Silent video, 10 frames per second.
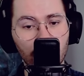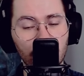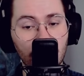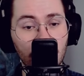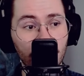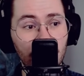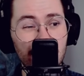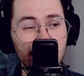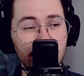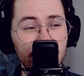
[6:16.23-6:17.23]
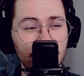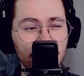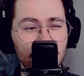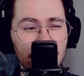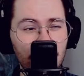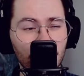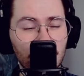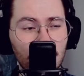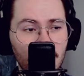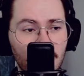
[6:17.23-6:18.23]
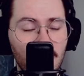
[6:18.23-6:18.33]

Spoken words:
the curve is somewhat high,